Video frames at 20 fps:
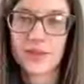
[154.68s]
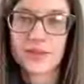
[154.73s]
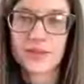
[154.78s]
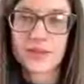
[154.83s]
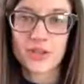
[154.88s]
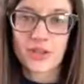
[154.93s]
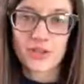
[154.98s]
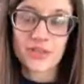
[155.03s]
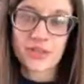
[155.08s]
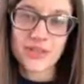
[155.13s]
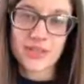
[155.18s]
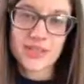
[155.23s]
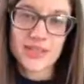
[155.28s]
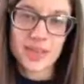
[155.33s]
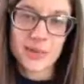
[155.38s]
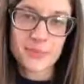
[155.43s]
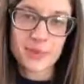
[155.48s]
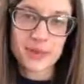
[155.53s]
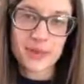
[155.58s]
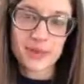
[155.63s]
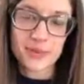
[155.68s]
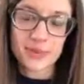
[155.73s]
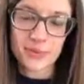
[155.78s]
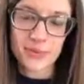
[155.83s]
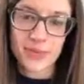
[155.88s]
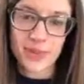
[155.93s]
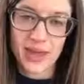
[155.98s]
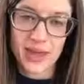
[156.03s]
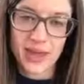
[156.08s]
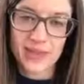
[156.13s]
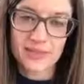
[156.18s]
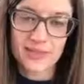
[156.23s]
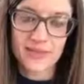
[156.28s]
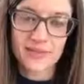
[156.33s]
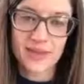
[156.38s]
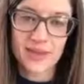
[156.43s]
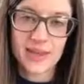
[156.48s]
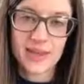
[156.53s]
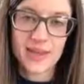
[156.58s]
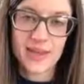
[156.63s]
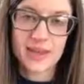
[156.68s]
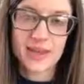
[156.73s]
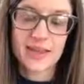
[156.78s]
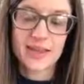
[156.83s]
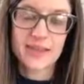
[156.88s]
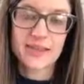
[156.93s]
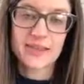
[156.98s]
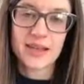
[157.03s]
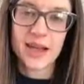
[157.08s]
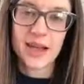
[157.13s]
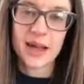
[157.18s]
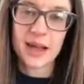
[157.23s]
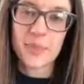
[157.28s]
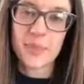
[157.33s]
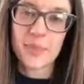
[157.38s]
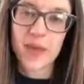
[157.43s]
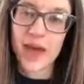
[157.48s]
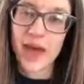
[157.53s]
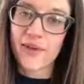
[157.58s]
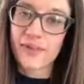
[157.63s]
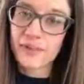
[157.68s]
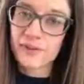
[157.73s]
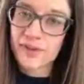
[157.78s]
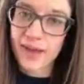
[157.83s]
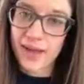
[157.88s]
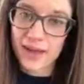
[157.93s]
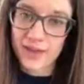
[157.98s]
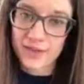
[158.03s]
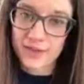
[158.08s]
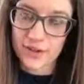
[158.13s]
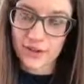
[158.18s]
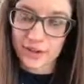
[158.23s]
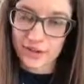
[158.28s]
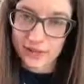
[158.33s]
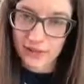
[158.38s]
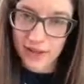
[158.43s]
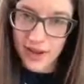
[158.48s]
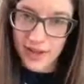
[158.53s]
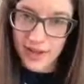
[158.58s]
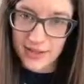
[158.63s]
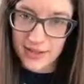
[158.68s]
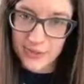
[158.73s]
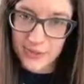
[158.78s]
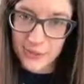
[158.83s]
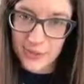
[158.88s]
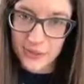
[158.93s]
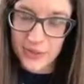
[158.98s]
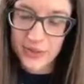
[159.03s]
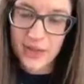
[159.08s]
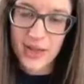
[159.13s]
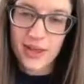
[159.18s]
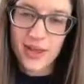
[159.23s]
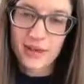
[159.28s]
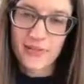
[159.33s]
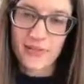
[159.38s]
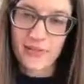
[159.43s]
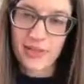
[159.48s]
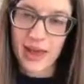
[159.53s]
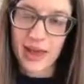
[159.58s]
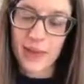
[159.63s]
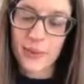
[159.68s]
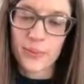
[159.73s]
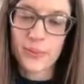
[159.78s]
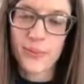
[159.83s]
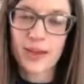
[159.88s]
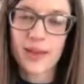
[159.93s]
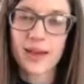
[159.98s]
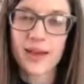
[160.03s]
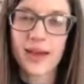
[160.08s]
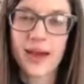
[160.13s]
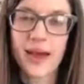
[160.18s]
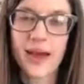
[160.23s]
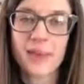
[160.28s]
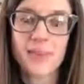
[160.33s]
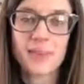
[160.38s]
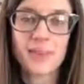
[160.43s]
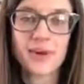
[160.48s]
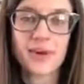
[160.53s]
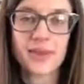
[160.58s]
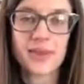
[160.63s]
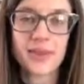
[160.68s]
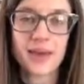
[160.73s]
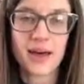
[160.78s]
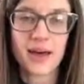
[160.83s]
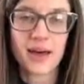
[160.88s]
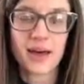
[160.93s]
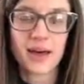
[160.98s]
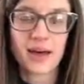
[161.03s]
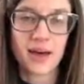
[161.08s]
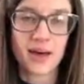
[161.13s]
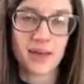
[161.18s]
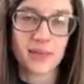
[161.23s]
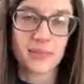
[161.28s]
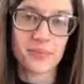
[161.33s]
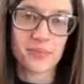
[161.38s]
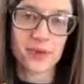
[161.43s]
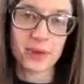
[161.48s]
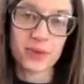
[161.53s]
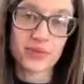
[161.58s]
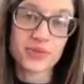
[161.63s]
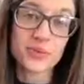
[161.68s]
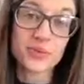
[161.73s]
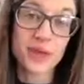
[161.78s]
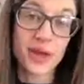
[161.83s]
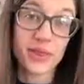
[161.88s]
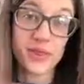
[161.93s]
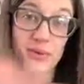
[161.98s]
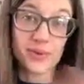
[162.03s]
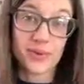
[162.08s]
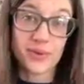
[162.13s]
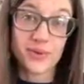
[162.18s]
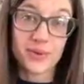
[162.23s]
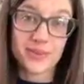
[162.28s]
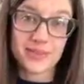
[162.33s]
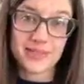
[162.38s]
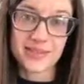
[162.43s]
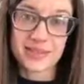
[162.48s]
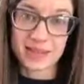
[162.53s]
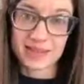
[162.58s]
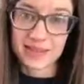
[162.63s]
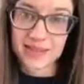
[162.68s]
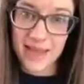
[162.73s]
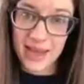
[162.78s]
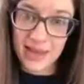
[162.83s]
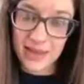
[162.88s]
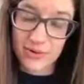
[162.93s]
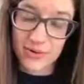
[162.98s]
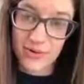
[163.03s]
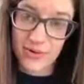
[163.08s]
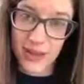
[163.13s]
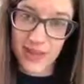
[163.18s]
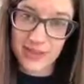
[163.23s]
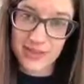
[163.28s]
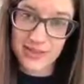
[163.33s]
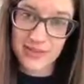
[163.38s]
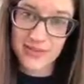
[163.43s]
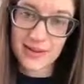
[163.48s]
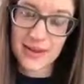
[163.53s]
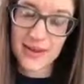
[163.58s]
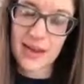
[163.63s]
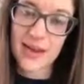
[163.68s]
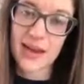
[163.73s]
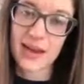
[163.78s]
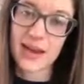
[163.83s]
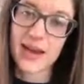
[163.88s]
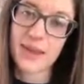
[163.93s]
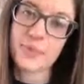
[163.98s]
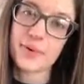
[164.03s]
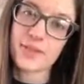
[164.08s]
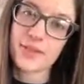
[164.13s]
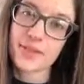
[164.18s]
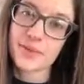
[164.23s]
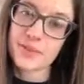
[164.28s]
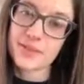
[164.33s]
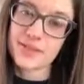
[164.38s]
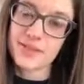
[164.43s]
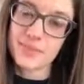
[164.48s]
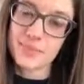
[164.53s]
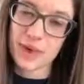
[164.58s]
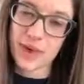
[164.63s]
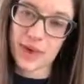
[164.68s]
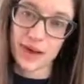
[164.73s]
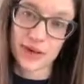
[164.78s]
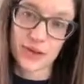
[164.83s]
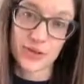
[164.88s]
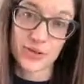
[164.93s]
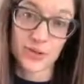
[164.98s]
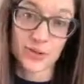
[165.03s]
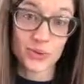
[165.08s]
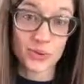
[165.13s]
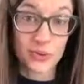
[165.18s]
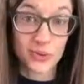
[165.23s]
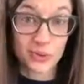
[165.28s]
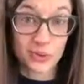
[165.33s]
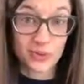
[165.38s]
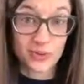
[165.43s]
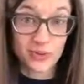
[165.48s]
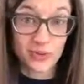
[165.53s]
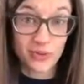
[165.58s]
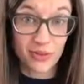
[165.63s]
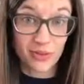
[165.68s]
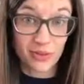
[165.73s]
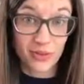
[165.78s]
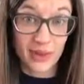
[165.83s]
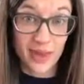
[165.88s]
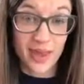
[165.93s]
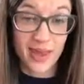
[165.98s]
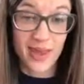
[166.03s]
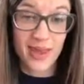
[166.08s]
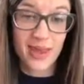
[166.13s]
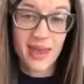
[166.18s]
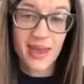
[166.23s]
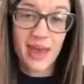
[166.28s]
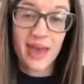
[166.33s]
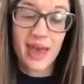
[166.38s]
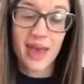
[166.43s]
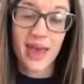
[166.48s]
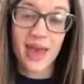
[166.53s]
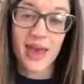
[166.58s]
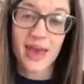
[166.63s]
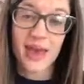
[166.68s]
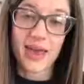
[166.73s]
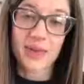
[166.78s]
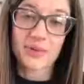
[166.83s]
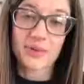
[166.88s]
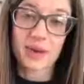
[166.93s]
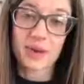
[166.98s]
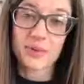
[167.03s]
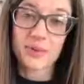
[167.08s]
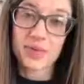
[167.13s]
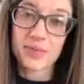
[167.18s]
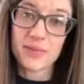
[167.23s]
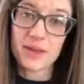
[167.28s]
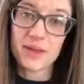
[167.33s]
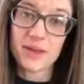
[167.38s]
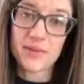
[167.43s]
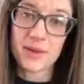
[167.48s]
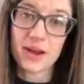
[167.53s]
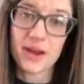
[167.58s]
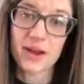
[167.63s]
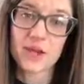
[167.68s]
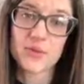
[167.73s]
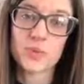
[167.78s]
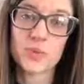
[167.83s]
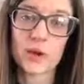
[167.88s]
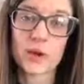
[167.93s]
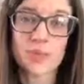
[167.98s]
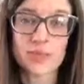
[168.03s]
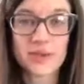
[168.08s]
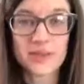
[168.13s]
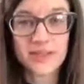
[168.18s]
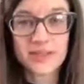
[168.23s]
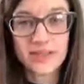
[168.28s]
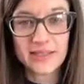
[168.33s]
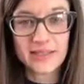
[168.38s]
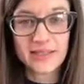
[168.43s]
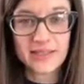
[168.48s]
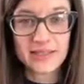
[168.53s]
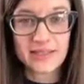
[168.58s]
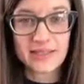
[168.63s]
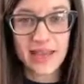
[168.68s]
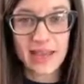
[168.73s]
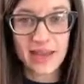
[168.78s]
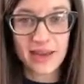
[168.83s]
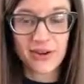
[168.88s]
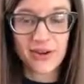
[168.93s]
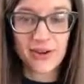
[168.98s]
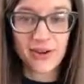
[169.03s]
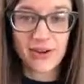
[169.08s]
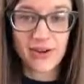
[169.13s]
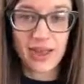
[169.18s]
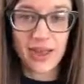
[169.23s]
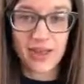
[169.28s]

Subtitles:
So the first time we go through the activity is after I have taught the phonics role. For that week, I put the codes around the room, and it's like a scan the room activity, and I put them into pairs or groups of 3. And when I put them into pairs, one person is the scanner,